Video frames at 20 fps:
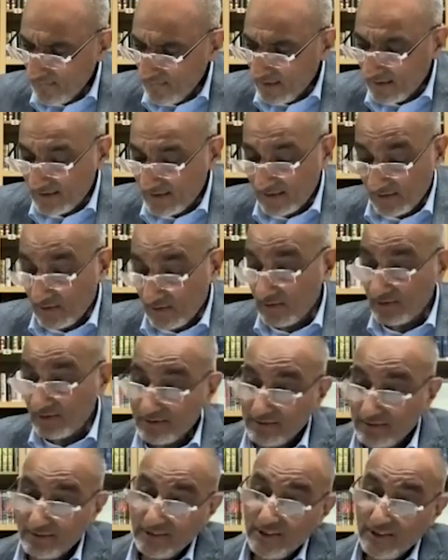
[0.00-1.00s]
So
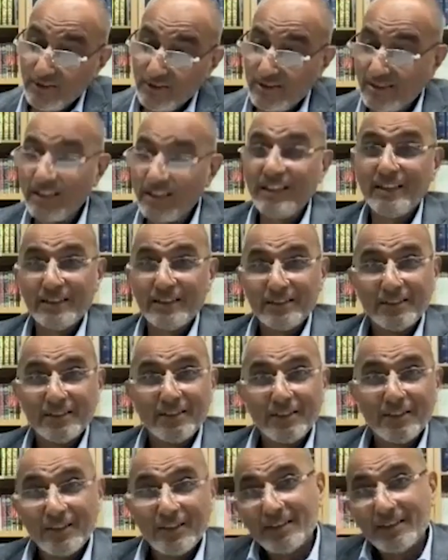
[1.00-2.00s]
you see,
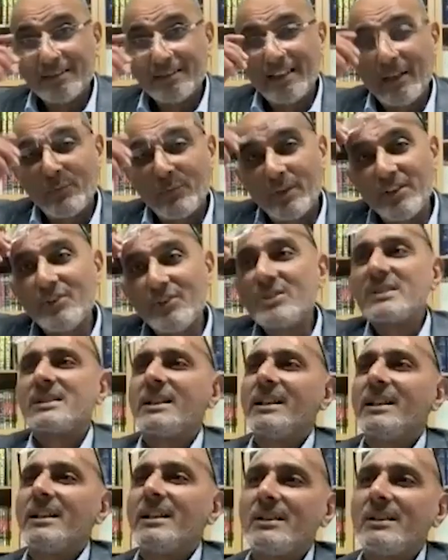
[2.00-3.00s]
then when you
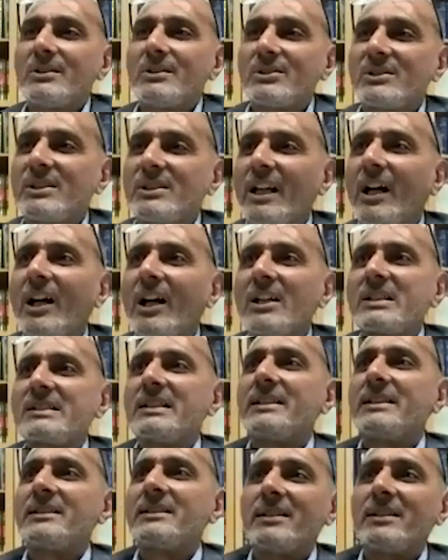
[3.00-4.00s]
say Siha
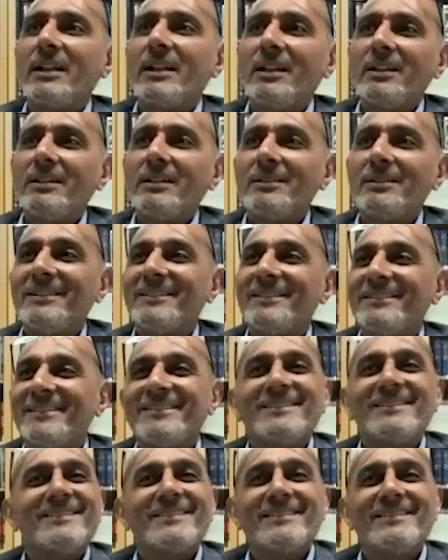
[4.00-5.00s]
Sitta,
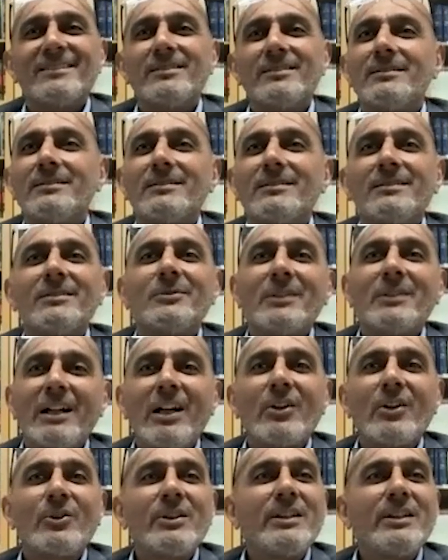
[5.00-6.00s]

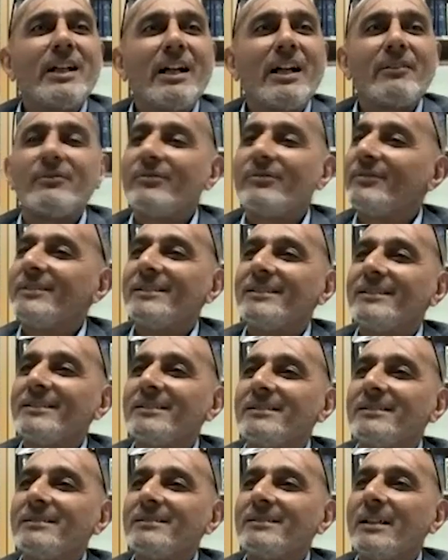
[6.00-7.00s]
how can you have
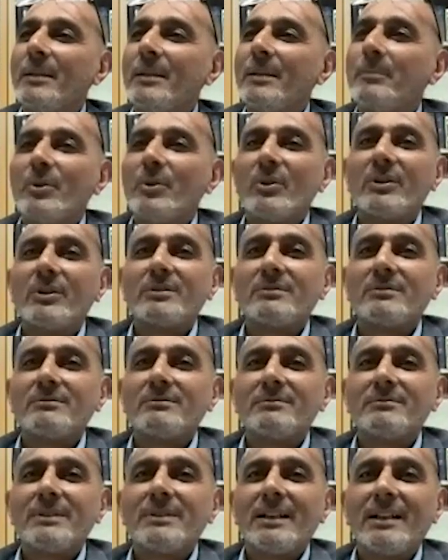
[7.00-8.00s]
a book
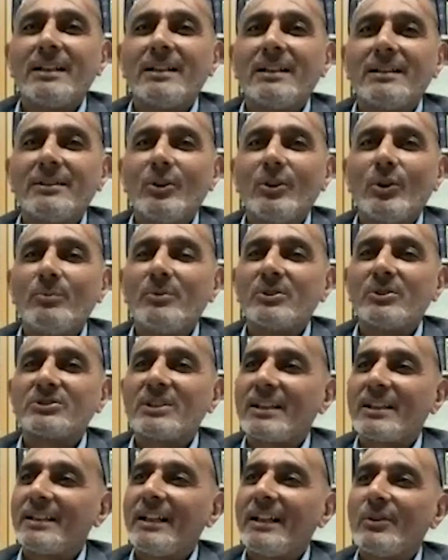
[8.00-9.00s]
where almost
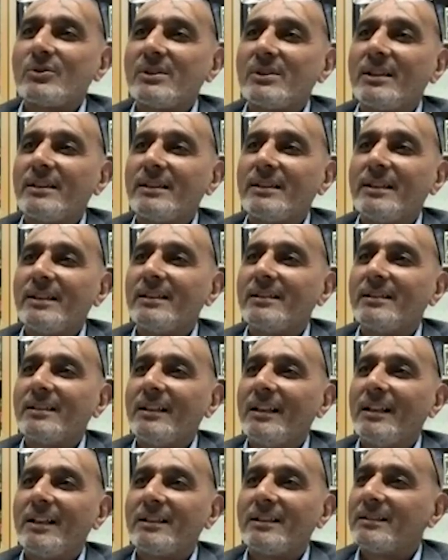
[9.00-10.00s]
1,000 hadith
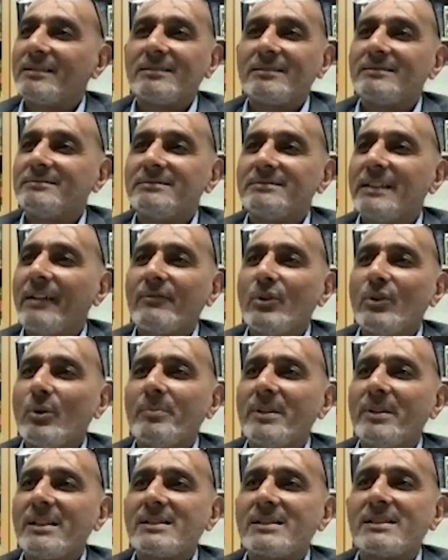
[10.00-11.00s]
have no
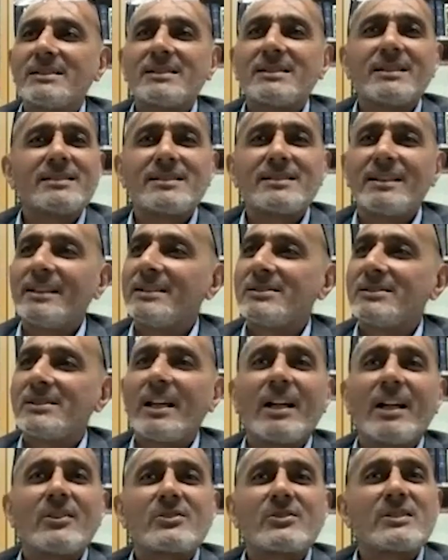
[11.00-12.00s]
basis and say
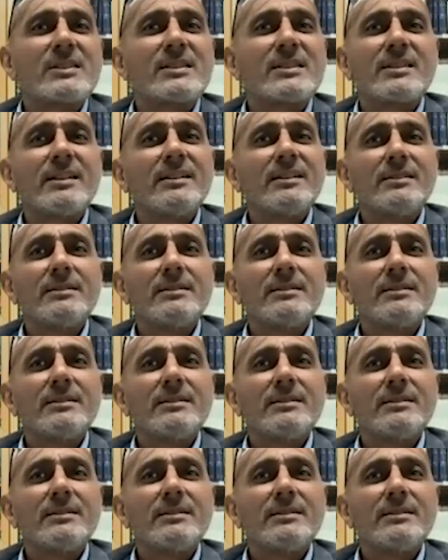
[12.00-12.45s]
Siha Sitta?